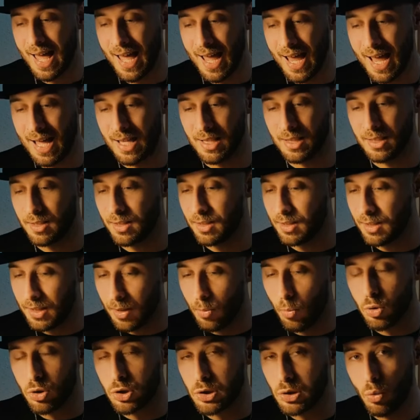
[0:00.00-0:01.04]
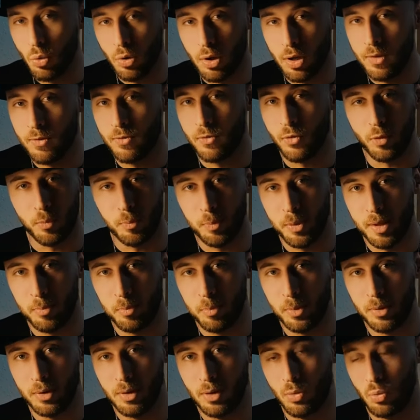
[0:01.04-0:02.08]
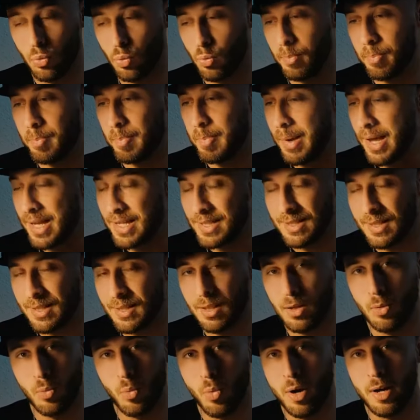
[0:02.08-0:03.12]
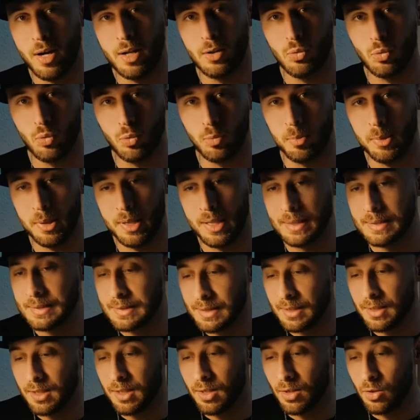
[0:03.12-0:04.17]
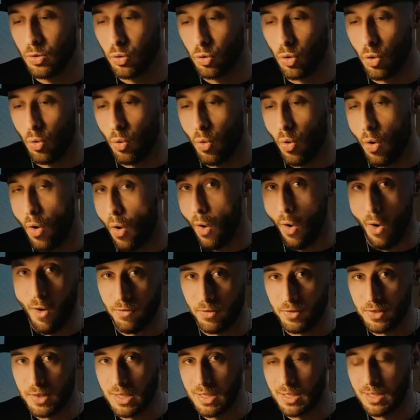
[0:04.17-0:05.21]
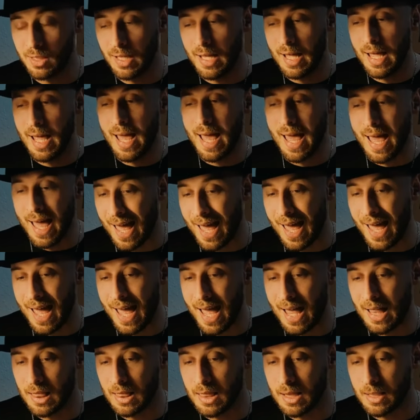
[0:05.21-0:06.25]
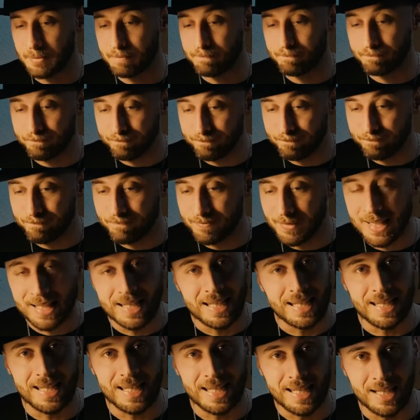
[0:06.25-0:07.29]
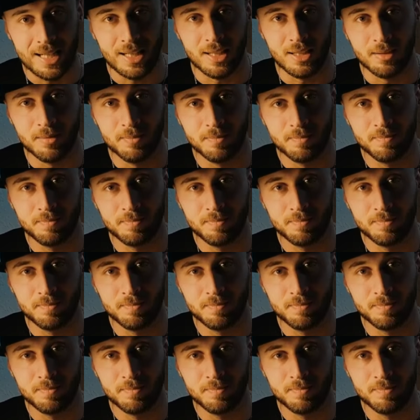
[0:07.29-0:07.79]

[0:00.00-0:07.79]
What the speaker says: And he was looking for people who basically wanted to be, you know, offed and eaten.